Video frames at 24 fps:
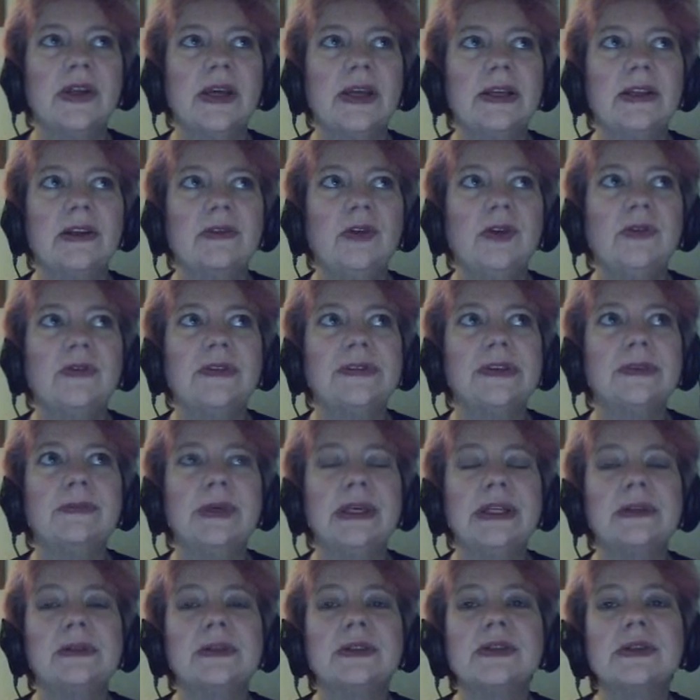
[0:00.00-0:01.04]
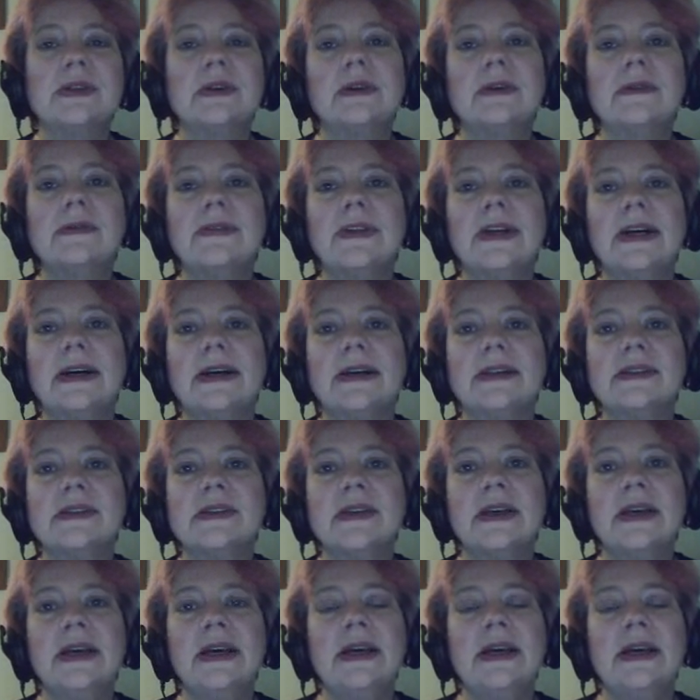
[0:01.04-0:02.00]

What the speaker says: and if you've ever been on the Salt Flats